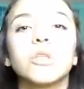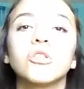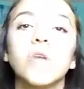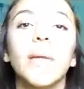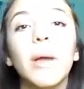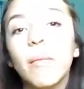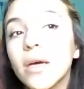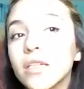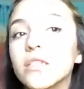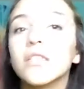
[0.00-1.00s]
I try my
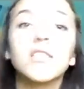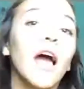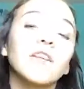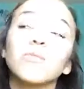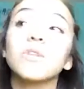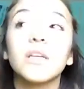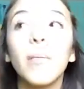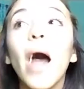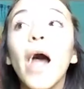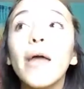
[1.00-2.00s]
best not to act really
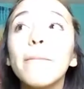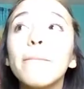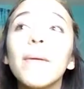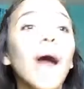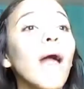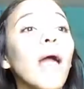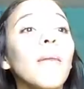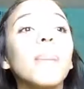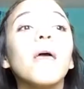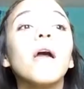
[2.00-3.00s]
mad,
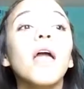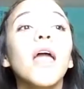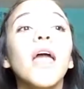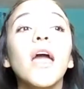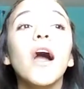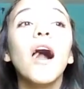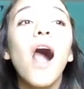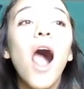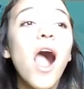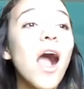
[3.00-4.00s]
but
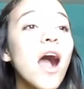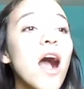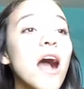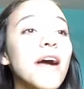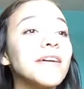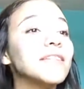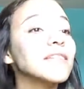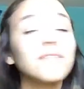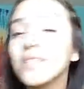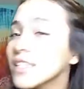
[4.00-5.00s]

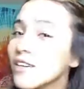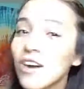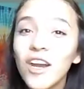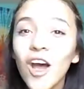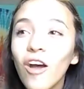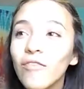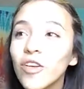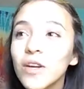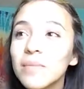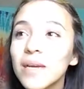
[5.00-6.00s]
the video cut off
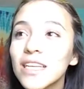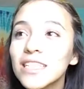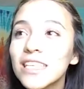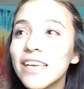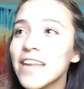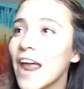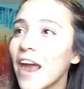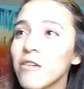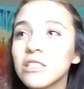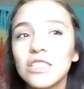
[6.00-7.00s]
30 minutes in, and
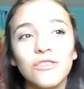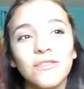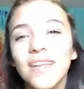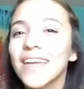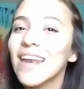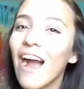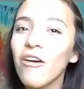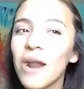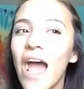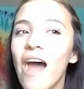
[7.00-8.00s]
I was here for like an
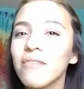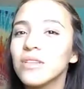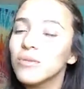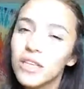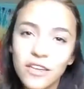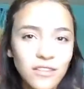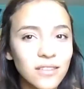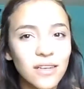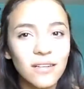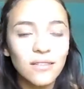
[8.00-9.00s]
hour and a half doing
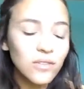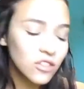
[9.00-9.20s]
hairstyles.